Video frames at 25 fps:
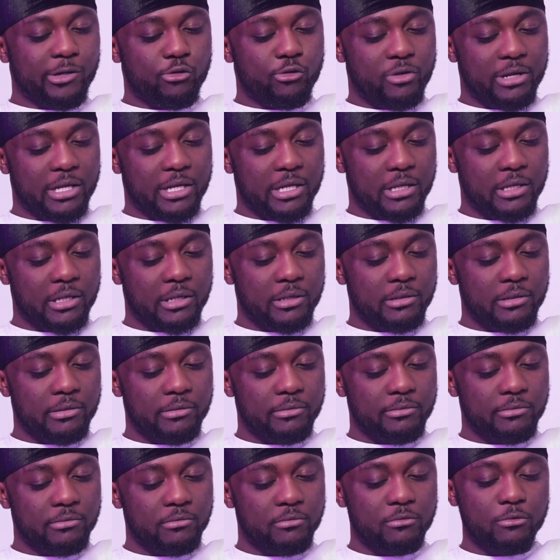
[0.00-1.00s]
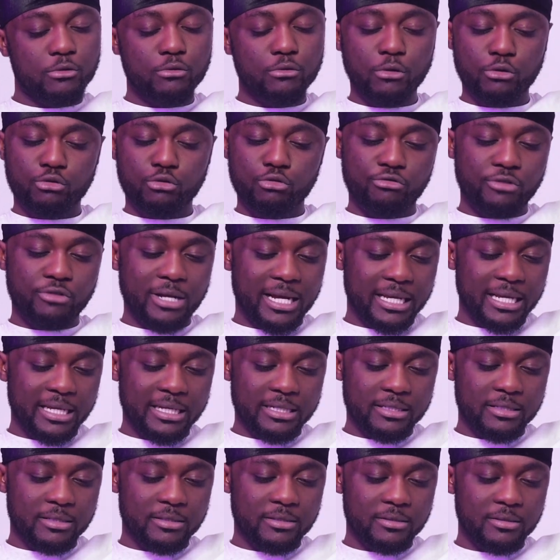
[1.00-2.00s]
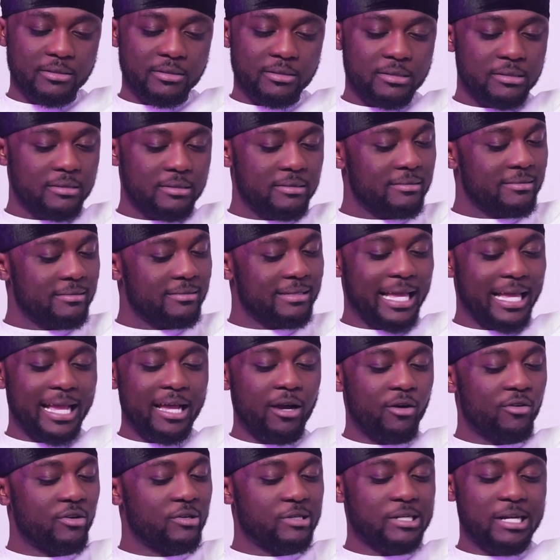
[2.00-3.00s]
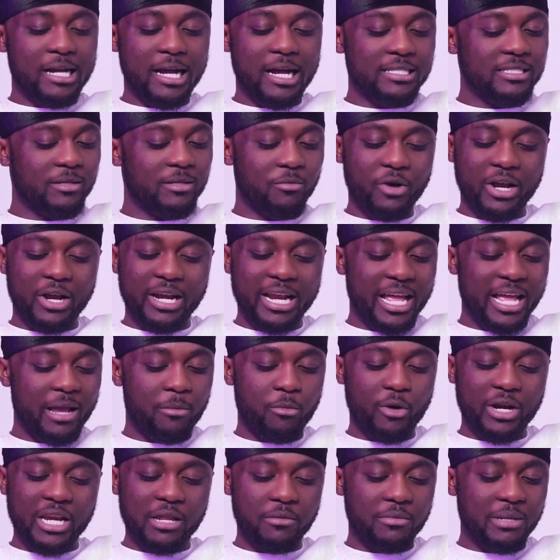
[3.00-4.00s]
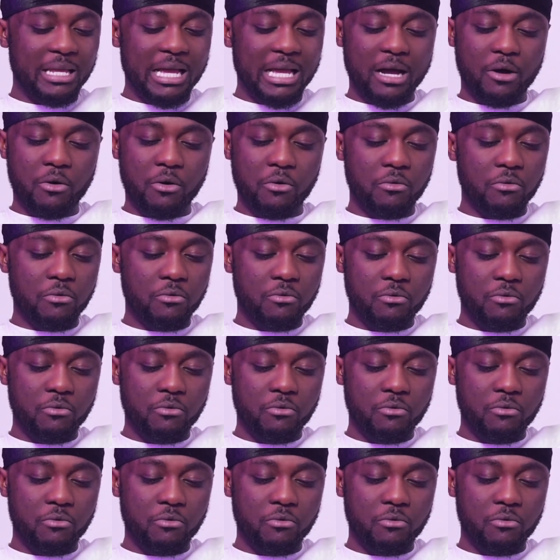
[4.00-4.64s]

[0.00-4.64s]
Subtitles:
in way, not to drag it. The girl no can't say boy na ebony biao.